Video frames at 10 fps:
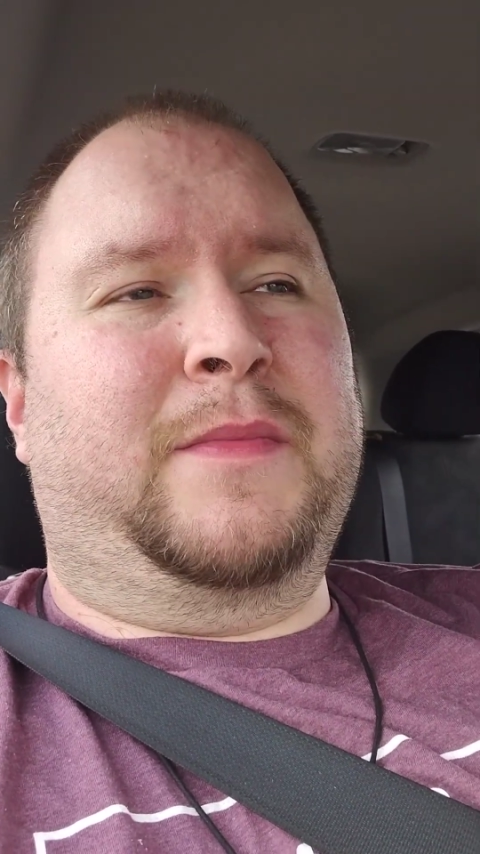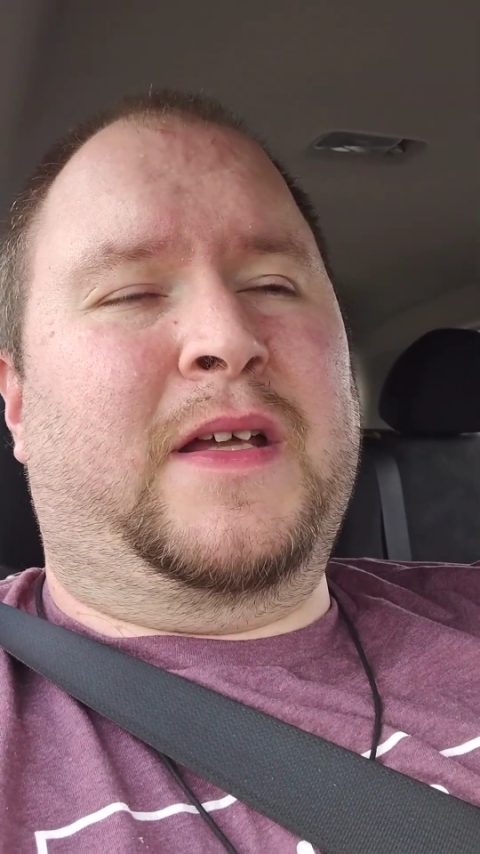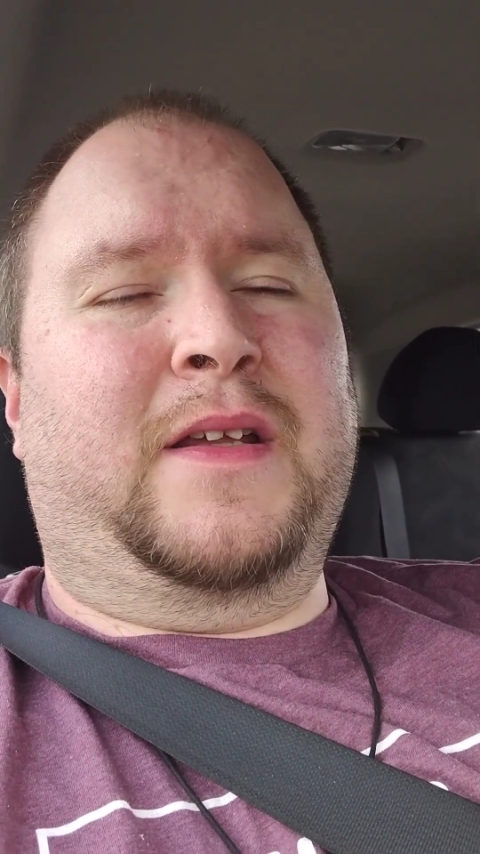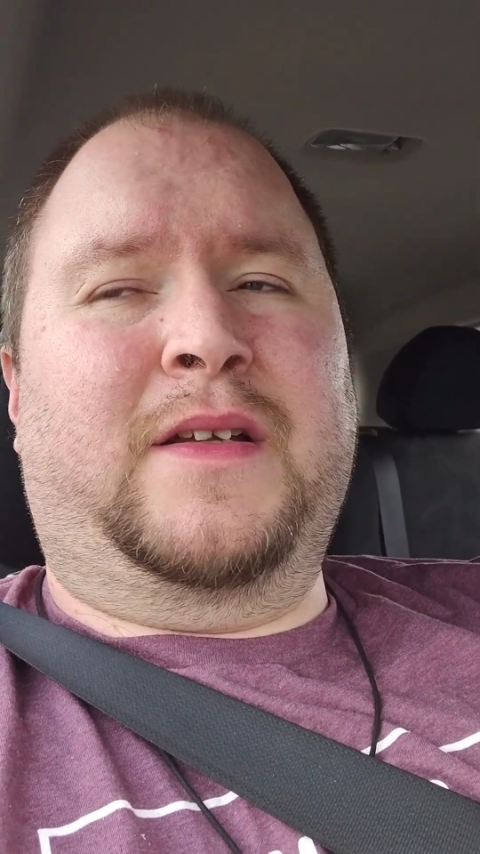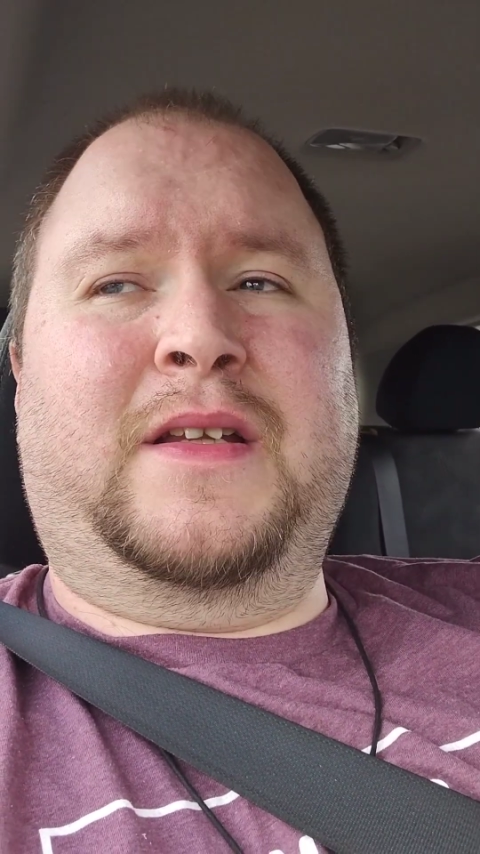
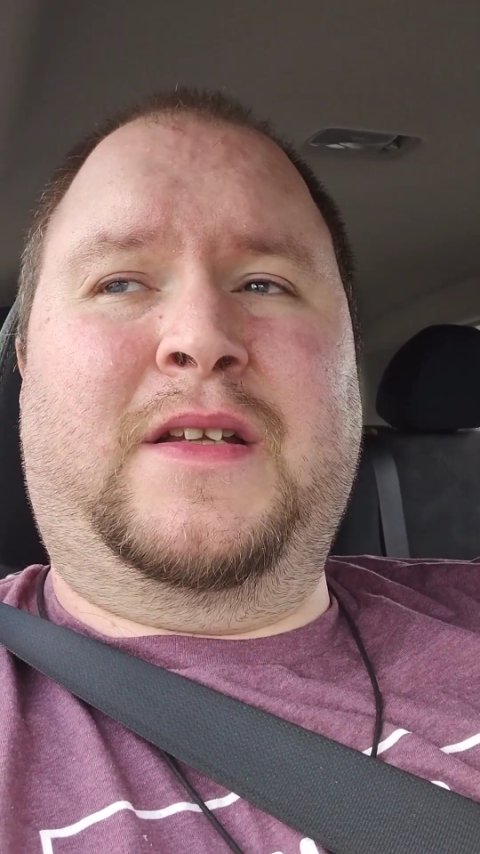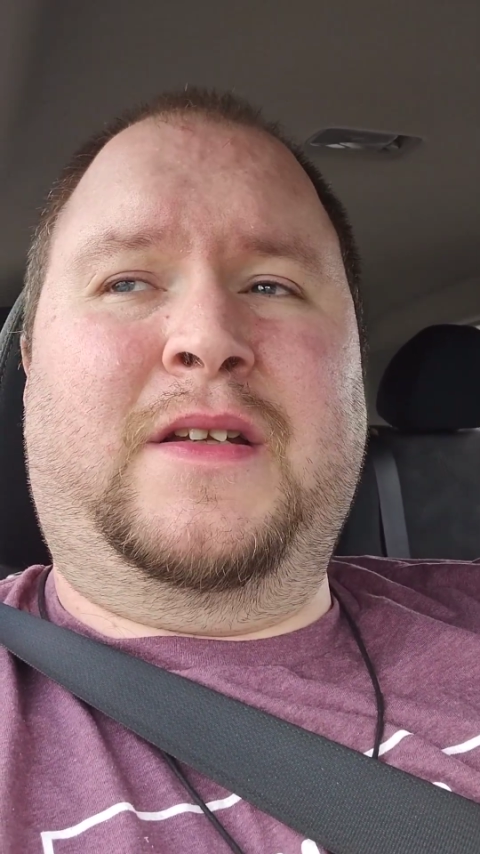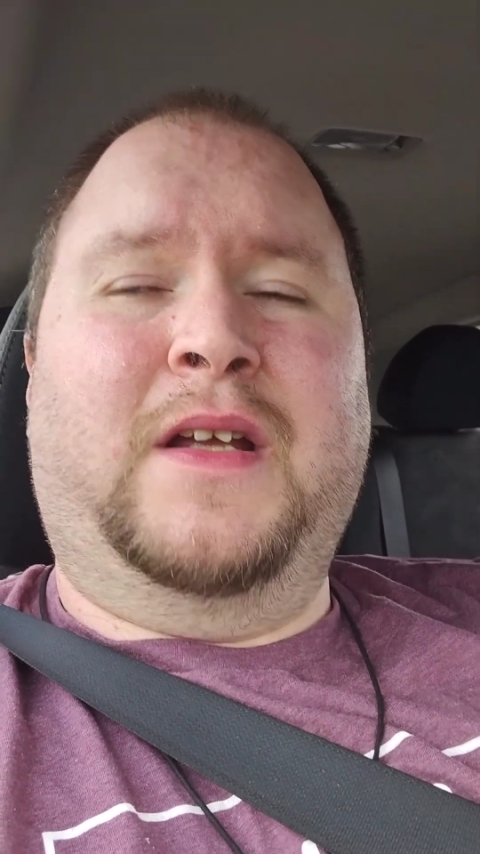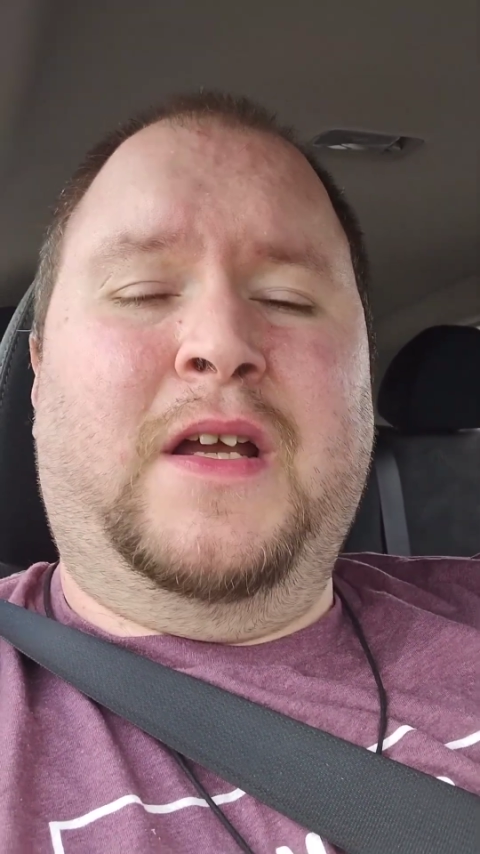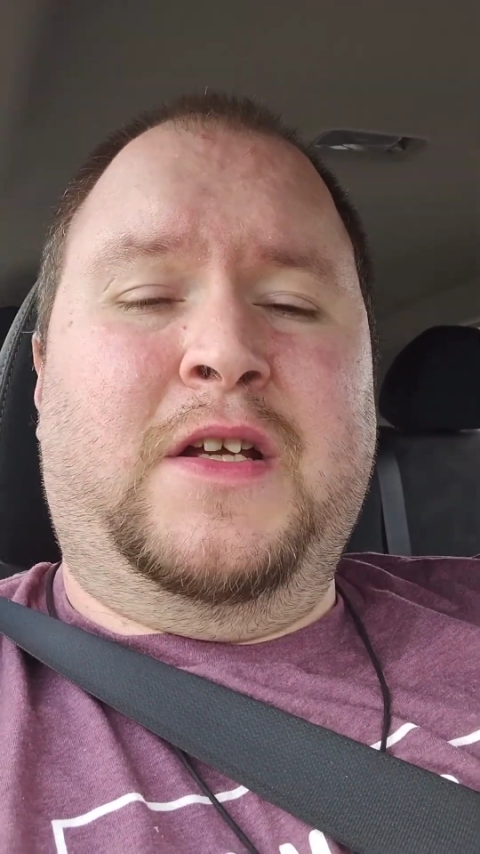together. Then
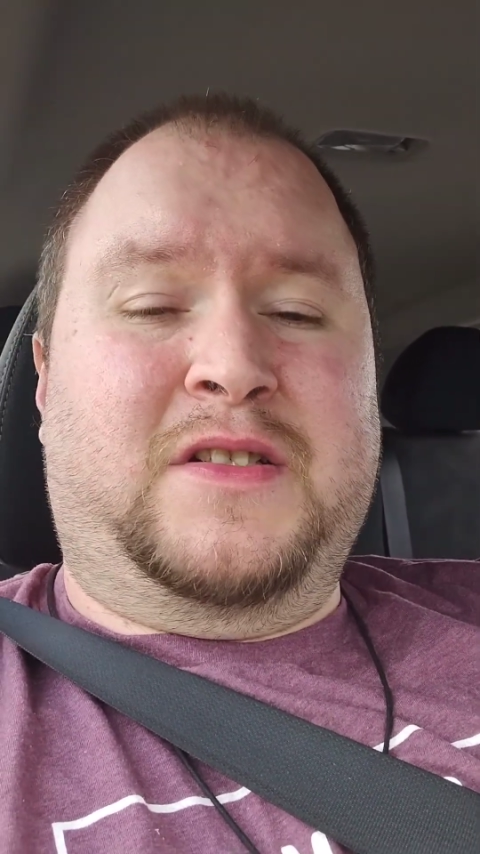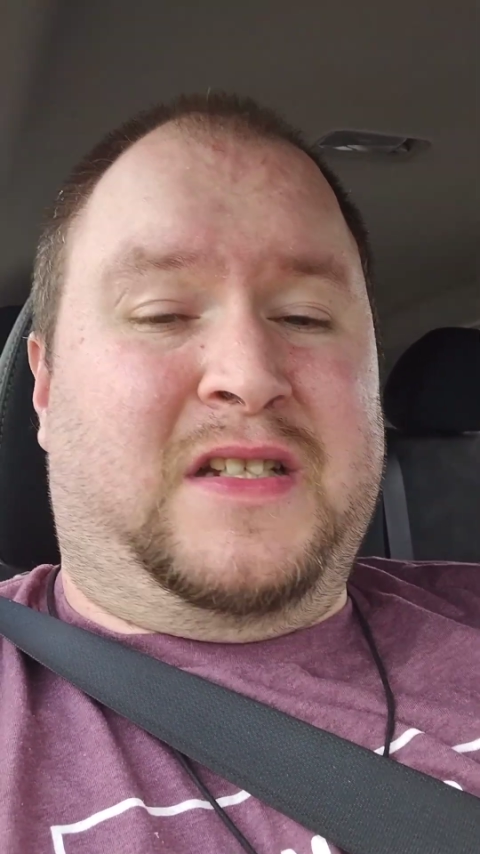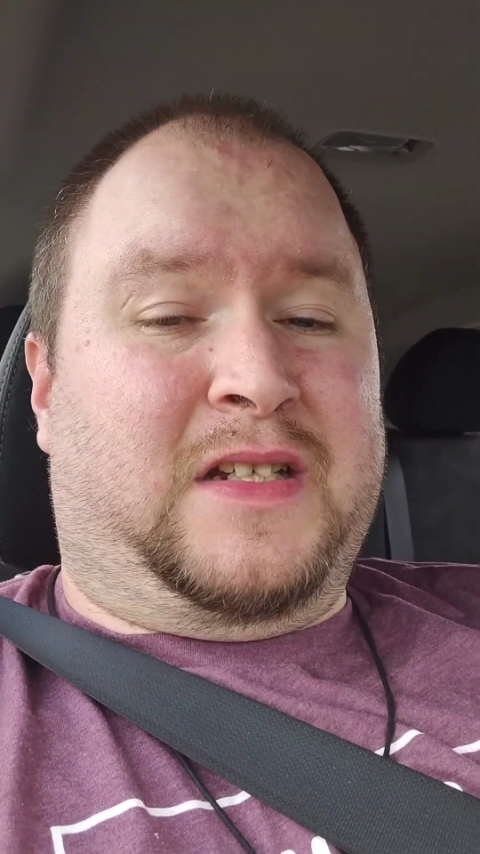she's